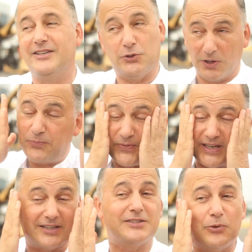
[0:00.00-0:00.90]
you will
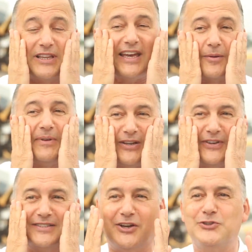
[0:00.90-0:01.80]
feel it. You will get a bit of
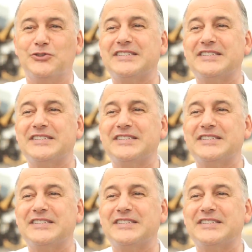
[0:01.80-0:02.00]
it on your